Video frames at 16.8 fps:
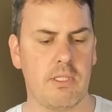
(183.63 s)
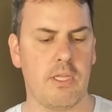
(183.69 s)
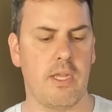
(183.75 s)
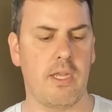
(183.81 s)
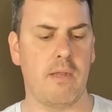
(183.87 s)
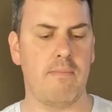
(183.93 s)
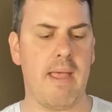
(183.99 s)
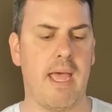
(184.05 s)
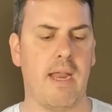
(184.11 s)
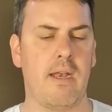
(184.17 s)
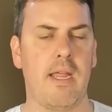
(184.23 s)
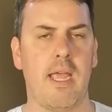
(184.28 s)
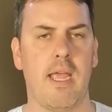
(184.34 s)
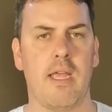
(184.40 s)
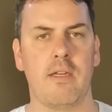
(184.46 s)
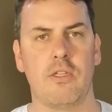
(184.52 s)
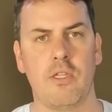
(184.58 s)
So you can mount
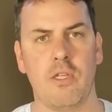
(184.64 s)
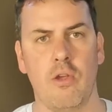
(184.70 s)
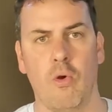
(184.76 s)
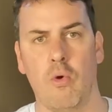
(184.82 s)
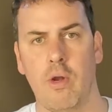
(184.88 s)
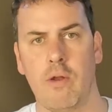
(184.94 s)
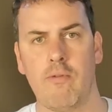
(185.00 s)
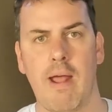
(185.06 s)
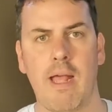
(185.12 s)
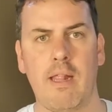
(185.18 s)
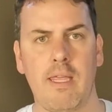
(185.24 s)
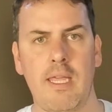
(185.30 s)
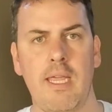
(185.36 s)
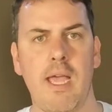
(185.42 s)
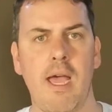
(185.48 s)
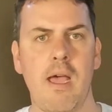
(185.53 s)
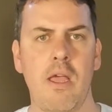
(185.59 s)
to your awning rail
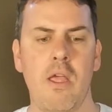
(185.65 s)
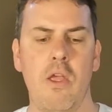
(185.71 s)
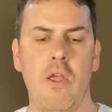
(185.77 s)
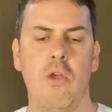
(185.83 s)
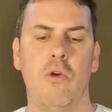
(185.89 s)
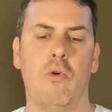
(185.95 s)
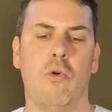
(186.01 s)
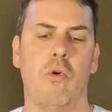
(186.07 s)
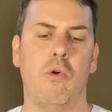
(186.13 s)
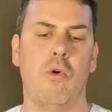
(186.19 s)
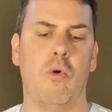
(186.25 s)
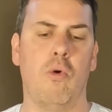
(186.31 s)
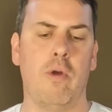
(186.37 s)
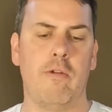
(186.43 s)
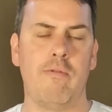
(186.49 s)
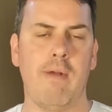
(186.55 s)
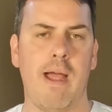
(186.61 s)
here,
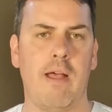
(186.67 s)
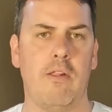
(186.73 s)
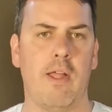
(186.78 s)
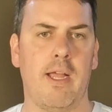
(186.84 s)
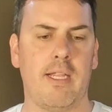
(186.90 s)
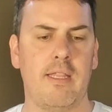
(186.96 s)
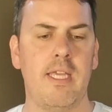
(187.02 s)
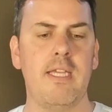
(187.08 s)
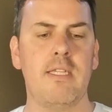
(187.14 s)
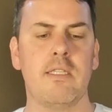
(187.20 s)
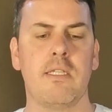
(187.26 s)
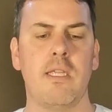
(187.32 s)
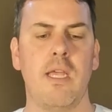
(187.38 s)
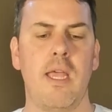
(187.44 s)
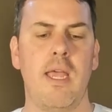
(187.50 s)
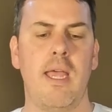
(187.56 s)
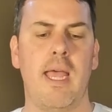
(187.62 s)
or awning rail like
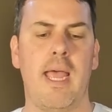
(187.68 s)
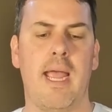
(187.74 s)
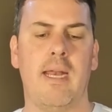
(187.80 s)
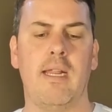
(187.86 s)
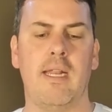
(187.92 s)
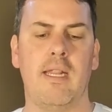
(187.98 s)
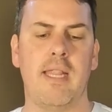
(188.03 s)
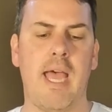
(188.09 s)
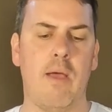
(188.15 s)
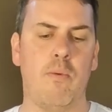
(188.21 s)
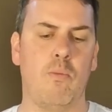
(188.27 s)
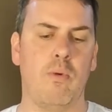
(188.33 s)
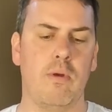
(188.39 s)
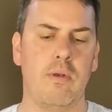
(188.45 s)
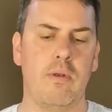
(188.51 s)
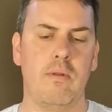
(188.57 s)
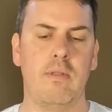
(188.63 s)
this. And
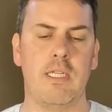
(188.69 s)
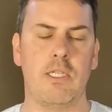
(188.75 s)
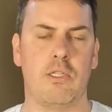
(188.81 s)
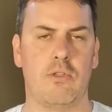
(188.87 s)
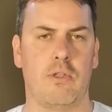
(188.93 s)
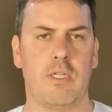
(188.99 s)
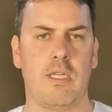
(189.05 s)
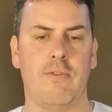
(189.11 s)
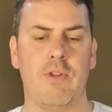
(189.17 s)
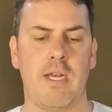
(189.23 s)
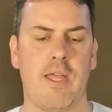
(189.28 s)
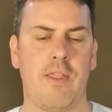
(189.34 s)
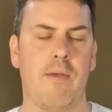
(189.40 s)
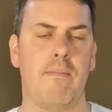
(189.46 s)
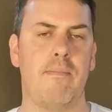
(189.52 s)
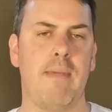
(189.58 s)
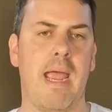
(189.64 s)
then this is like give you
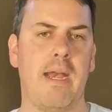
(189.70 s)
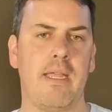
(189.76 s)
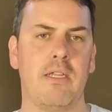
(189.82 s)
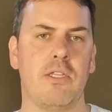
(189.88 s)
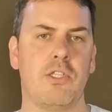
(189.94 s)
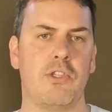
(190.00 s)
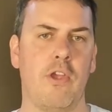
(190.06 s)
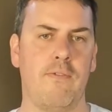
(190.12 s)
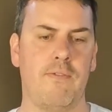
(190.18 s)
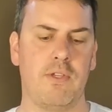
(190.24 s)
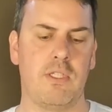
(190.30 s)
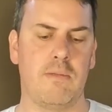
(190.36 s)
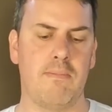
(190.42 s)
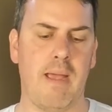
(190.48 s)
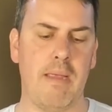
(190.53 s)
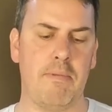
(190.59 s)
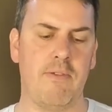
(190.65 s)
another mounting
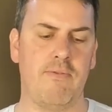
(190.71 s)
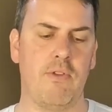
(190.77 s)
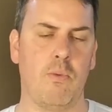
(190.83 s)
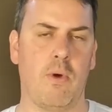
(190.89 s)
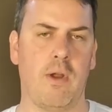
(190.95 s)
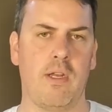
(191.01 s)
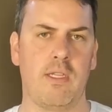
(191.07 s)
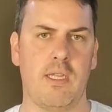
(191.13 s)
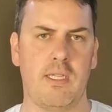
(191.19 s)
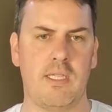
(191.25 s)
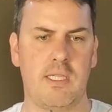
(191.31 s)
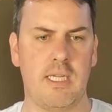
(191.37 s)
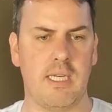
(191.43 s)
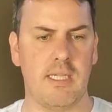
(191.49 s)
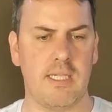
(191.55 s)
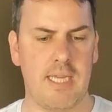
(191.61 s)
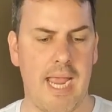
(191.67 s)
surface. Maybe if you wanted to
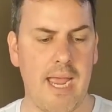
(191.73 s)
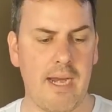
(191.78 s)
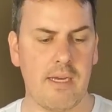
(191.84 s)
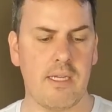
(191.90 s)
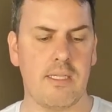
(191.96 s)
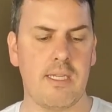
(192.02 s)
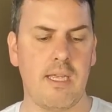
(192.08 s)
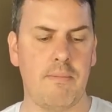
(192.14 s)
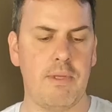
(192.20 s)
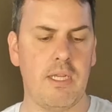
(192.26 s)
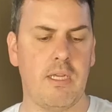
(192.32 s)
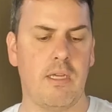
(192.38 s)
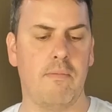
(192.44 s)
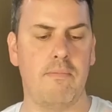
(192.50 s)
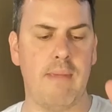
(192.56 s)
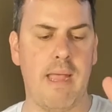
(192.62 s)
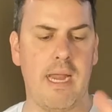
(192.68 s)
sit it down into something, you
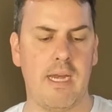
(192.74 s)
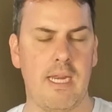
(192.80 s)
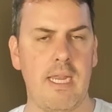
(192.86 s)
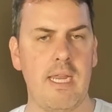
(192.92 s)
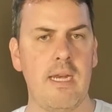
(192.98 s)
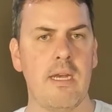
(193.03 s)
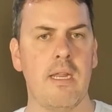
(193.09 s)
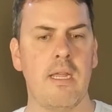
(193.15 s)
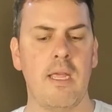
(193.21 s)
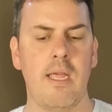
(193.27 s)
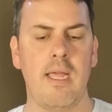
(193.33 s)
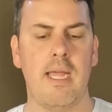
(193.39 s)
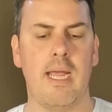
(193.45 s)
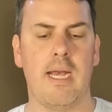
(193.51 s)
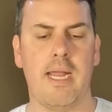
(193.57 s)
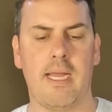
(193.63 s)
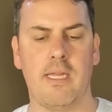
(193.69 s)
could mount it in,
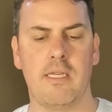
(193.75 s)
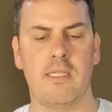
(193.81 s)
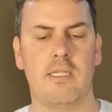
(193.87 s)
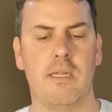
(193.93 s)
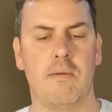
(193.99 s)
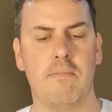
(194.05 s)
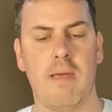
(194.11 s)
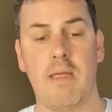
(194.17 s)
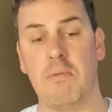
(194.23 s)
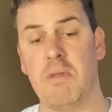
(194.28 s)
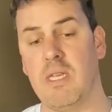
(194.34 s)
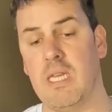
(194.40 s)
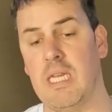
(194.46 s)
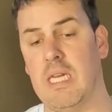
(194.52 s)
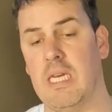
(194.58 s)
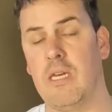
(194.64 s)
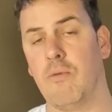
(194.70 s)
and that could sit
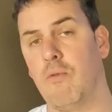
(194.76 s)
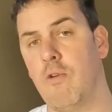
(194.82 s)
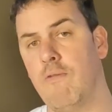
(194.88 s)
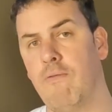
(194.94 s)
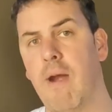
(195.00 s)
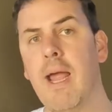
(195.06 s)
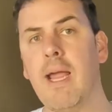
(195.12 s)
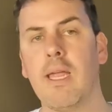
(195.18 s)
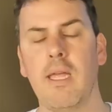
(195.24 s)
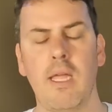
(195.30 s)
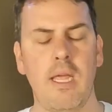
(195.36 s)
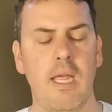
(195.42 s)
maybe in the roof rack.